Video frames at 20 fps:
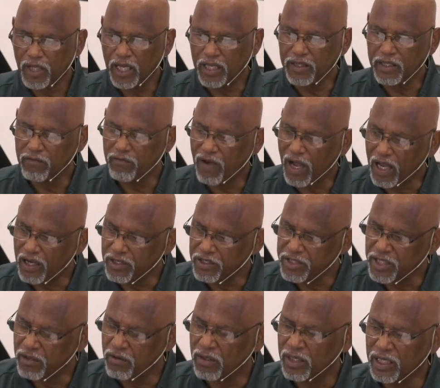and then
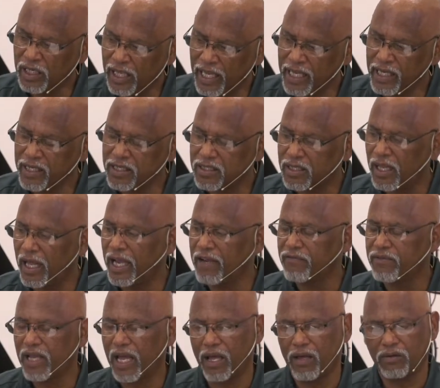voluntarily laid his
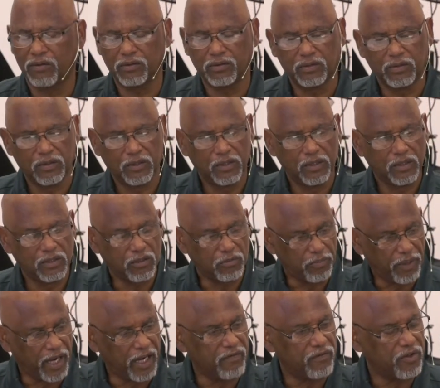life down to
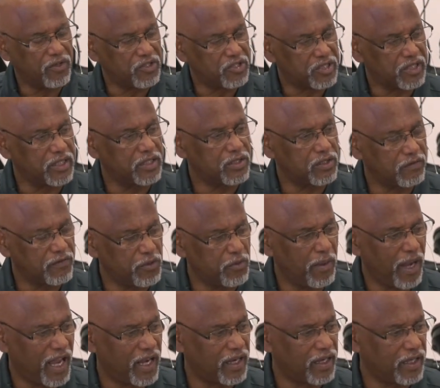pay for the sins of
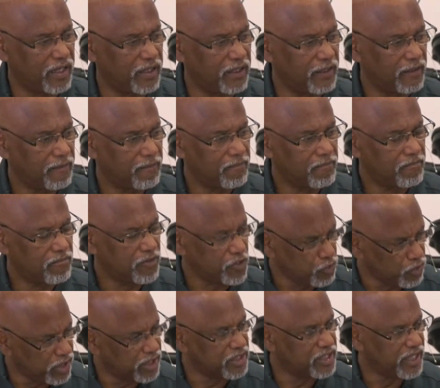humanity.
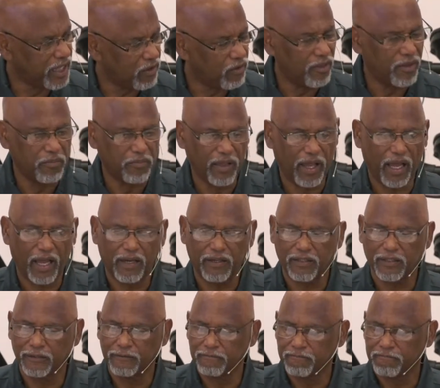You can tell them that.